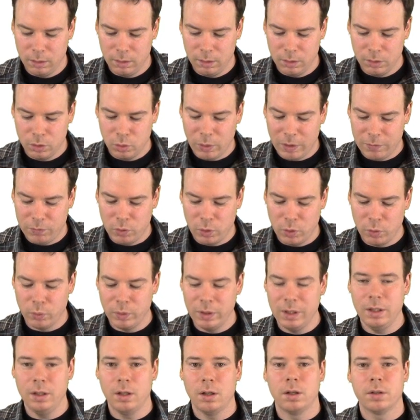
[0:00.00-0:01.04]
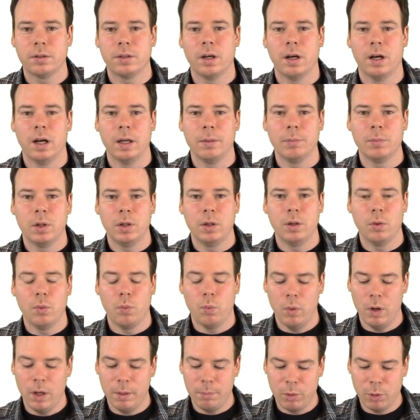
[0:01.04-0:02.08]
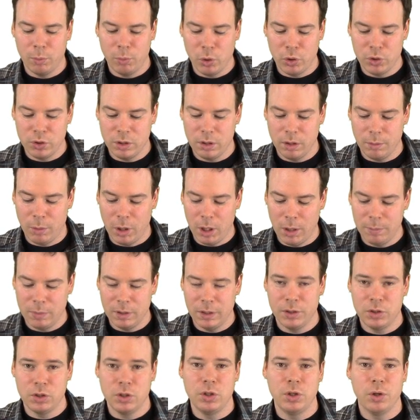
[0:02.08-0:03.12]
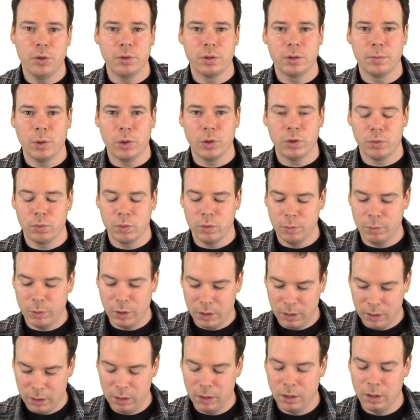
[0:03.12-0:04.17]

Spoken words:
So after a really long time, what proportion of the population knows about the rumor?